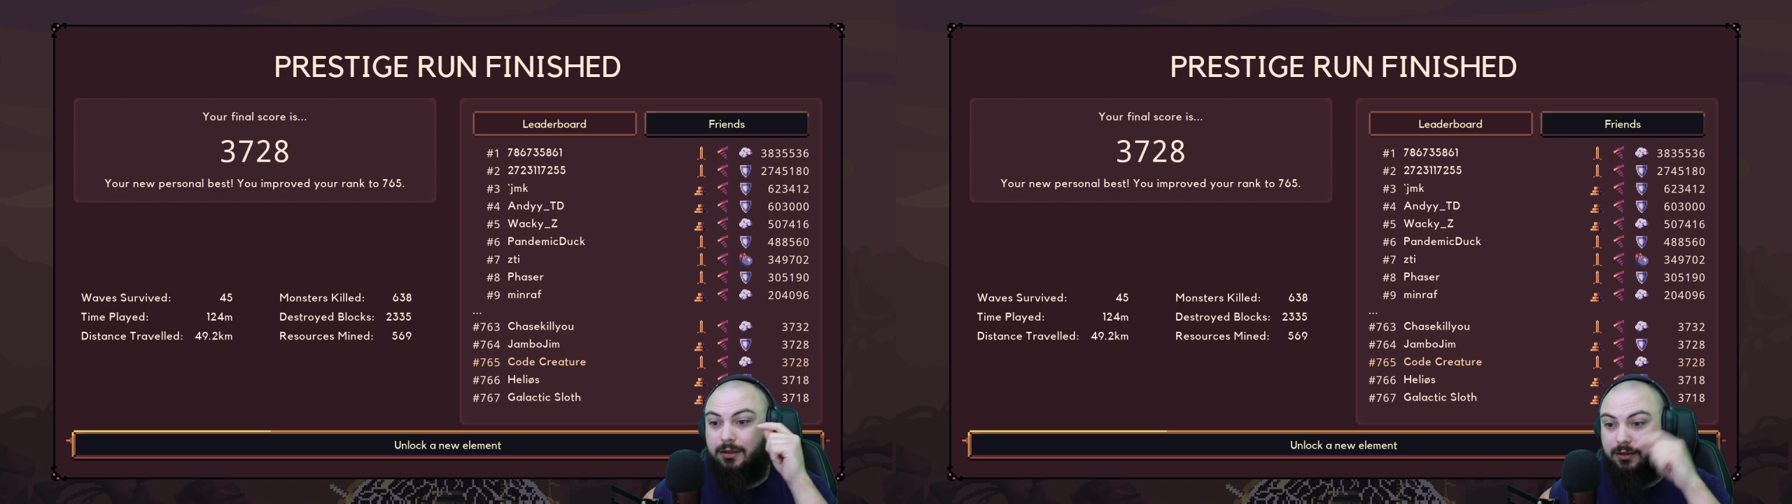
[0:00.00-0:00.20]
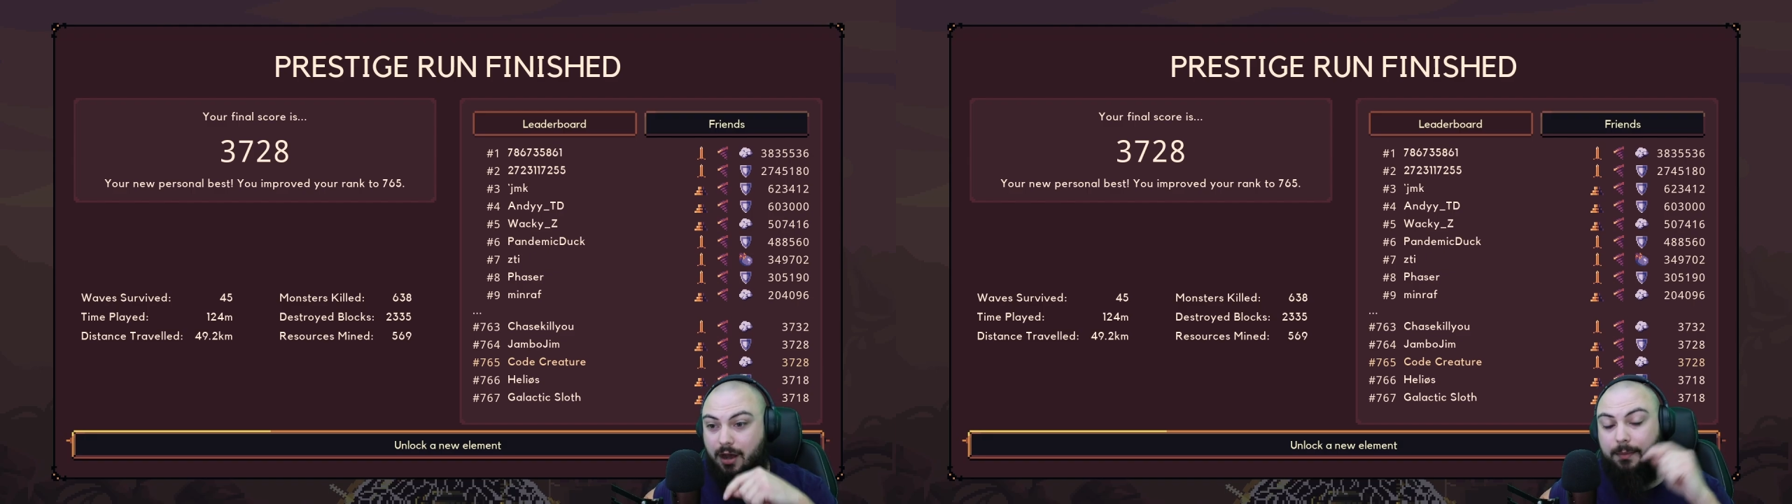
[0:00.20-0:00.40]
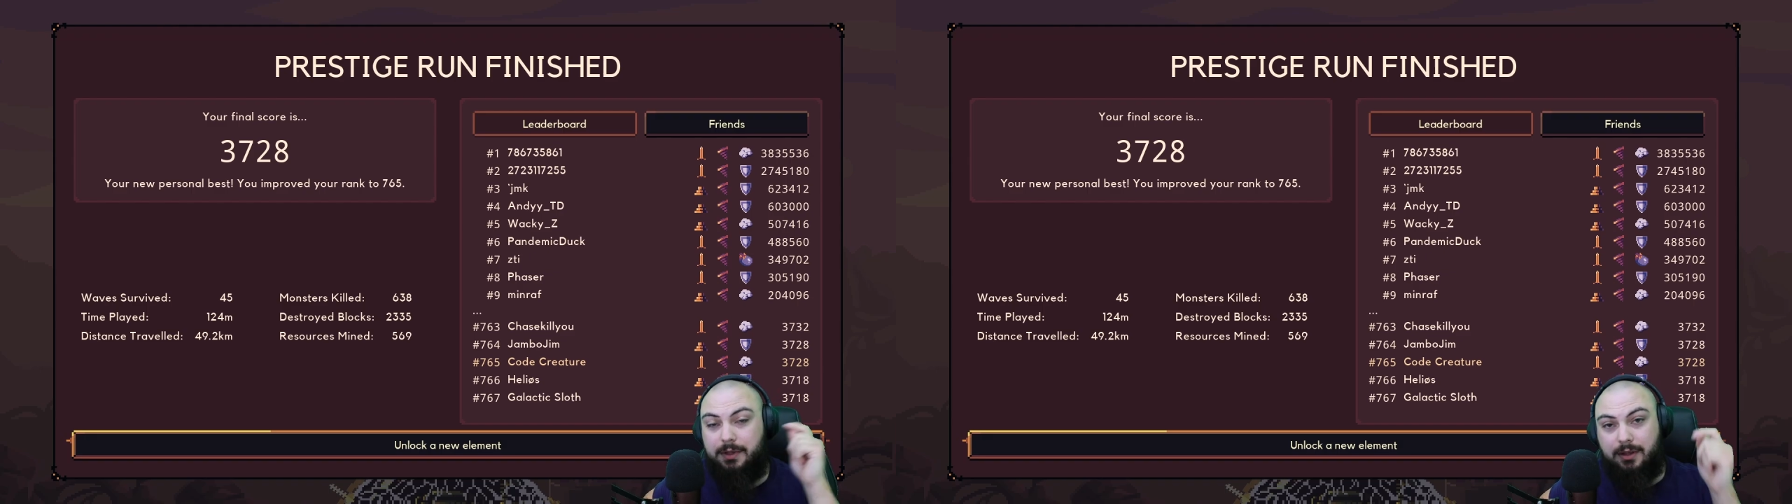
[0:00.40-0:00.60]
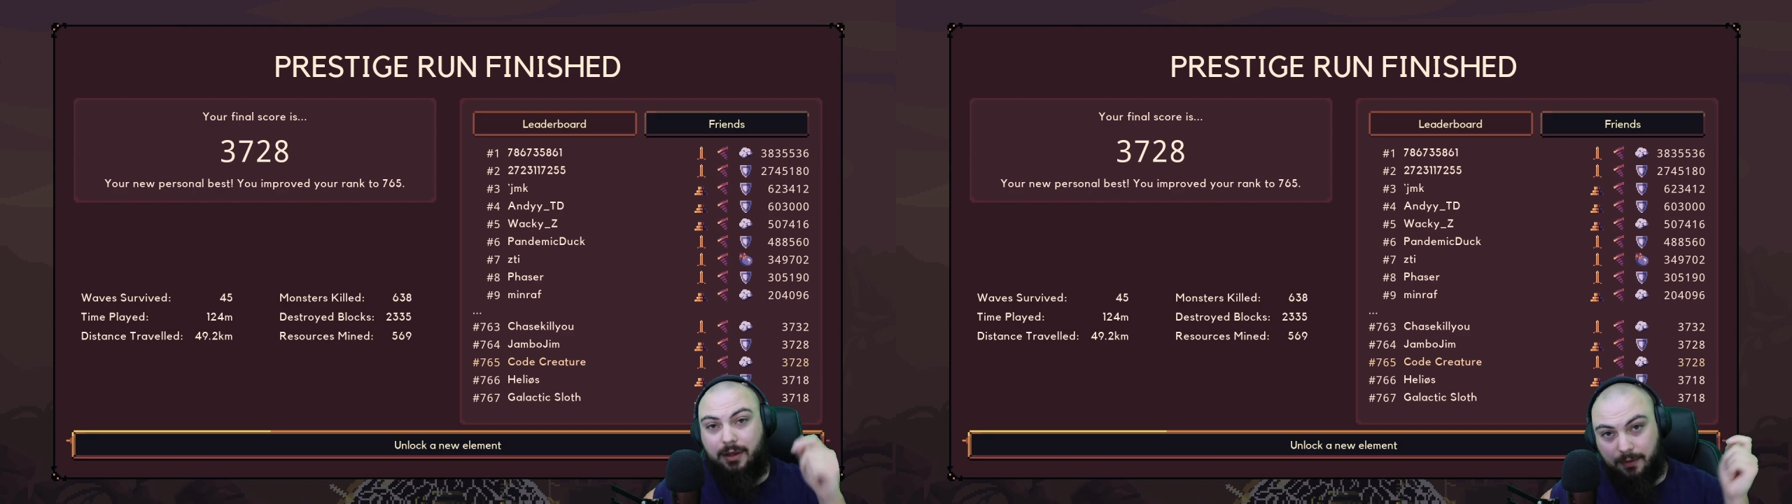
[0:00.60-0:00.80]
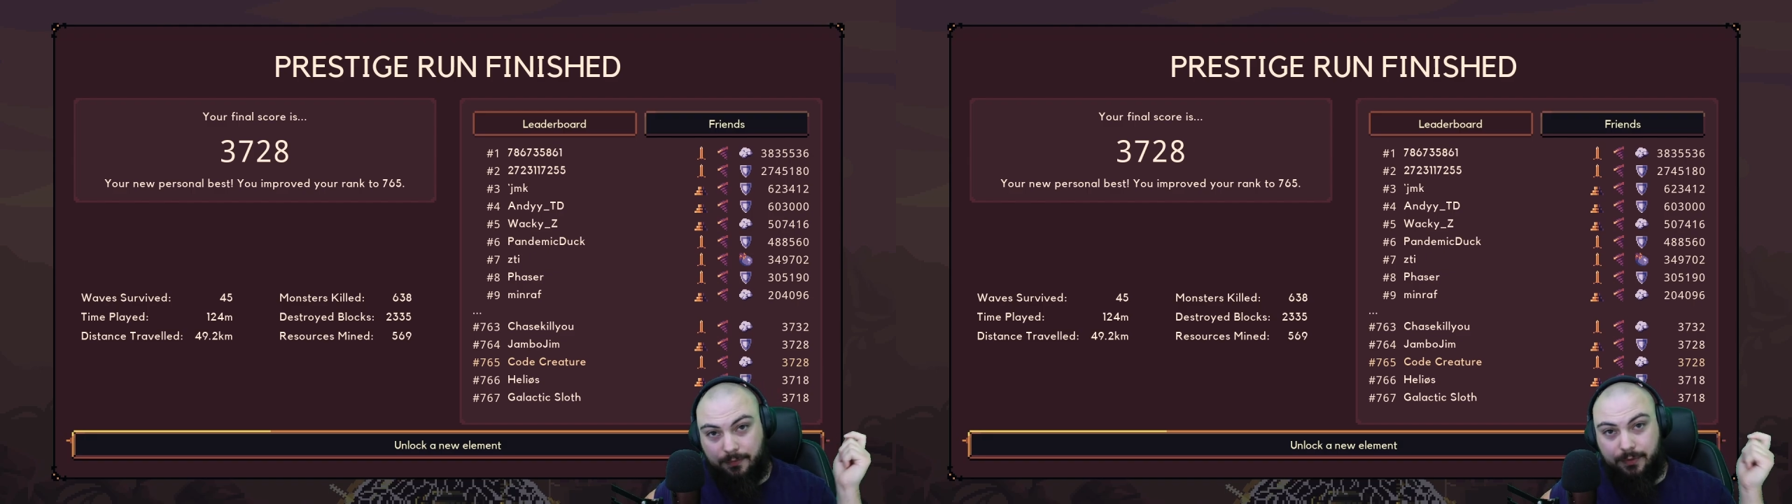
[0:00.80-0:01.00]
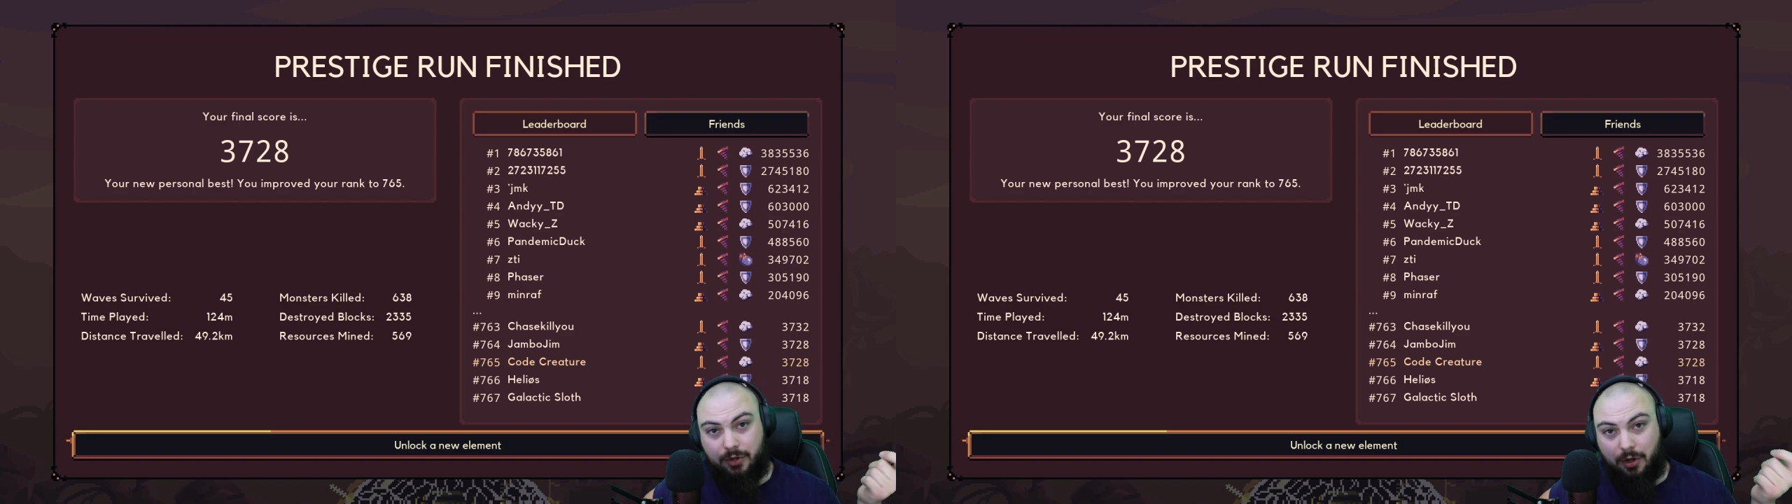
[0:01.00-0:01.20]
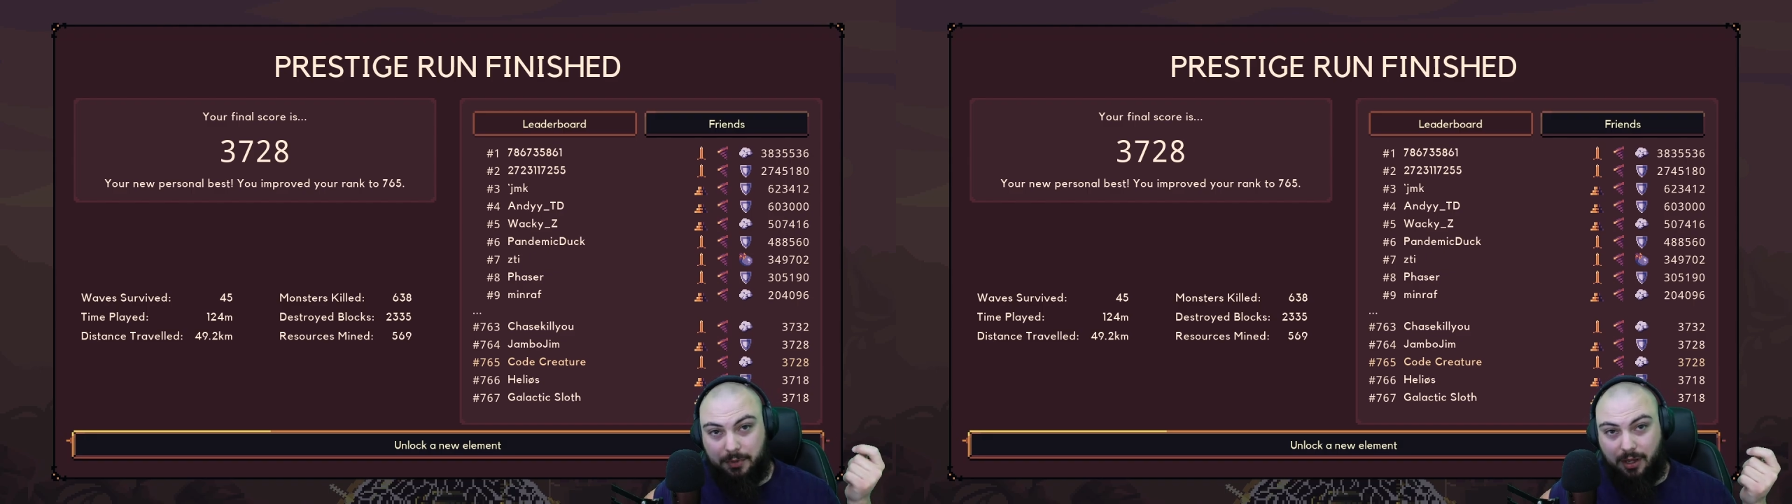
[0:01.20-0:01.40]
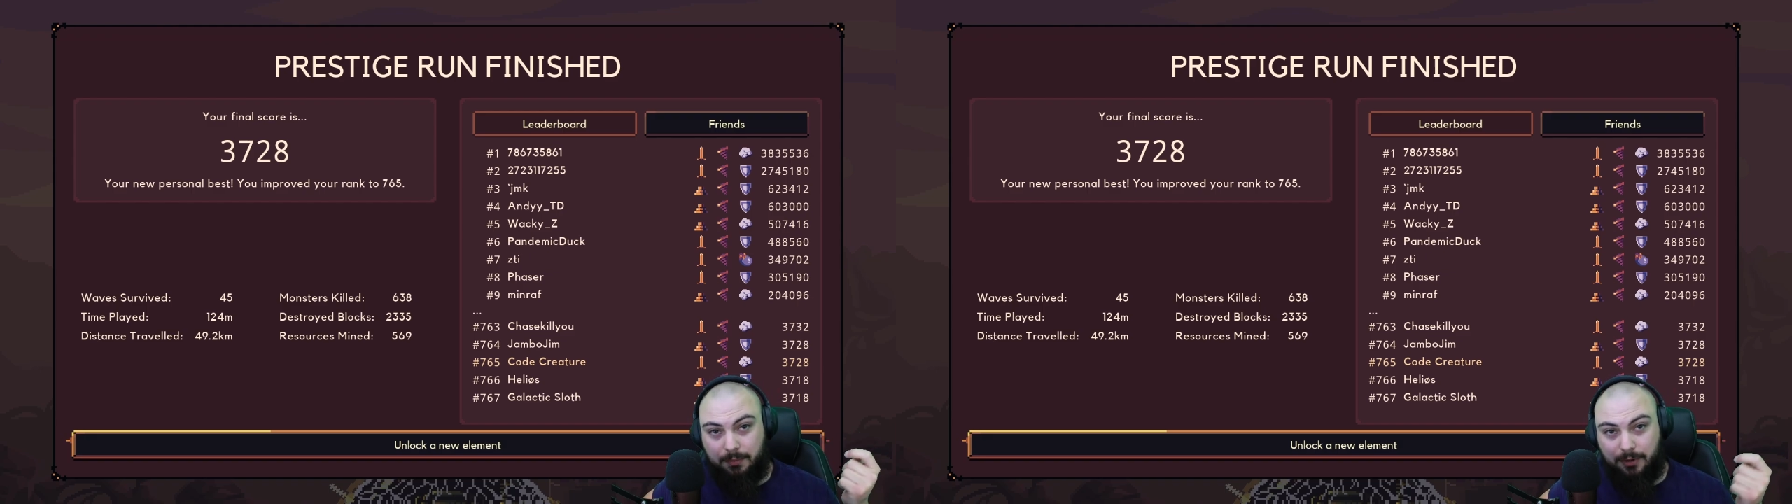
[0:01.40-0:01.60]
copy of
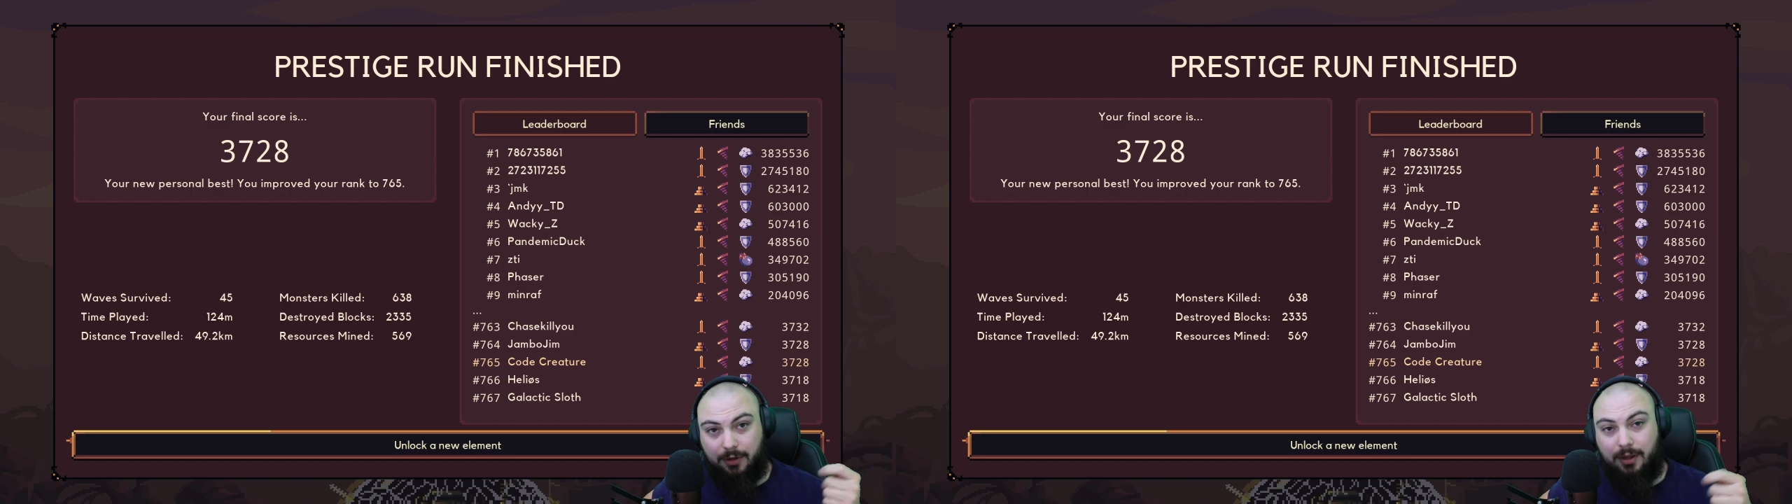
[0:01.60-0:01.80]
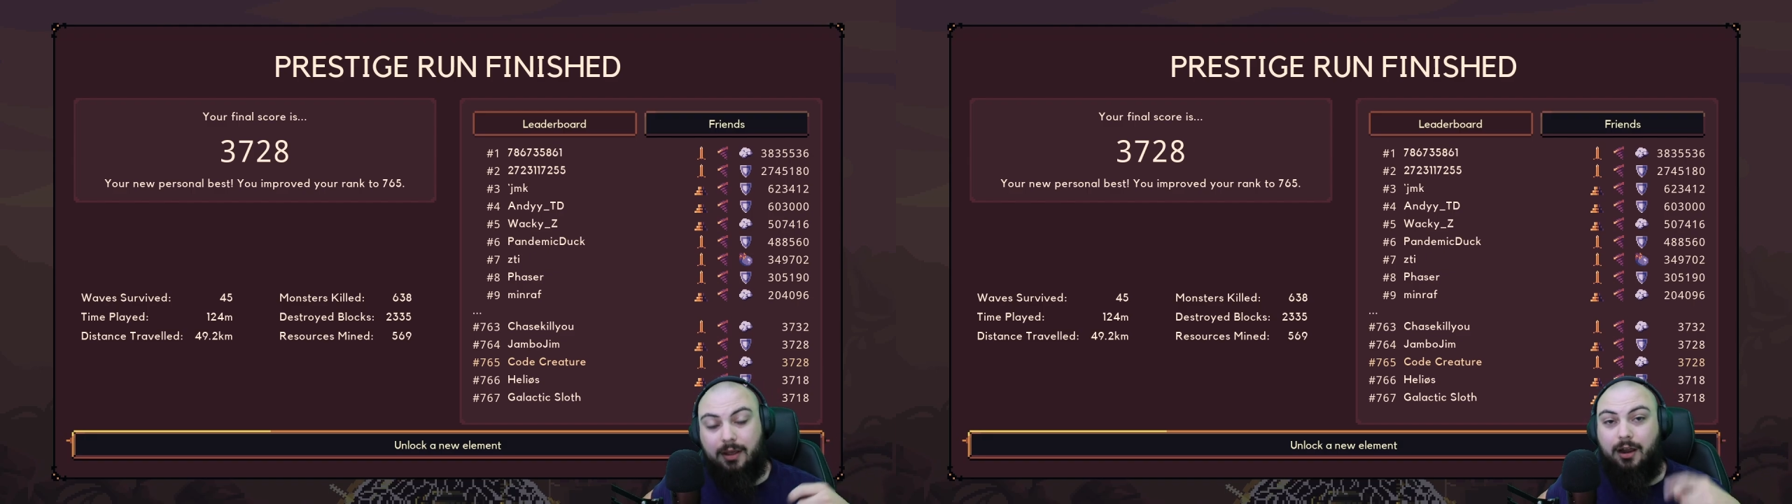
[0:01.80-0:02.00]
Dome Keeper.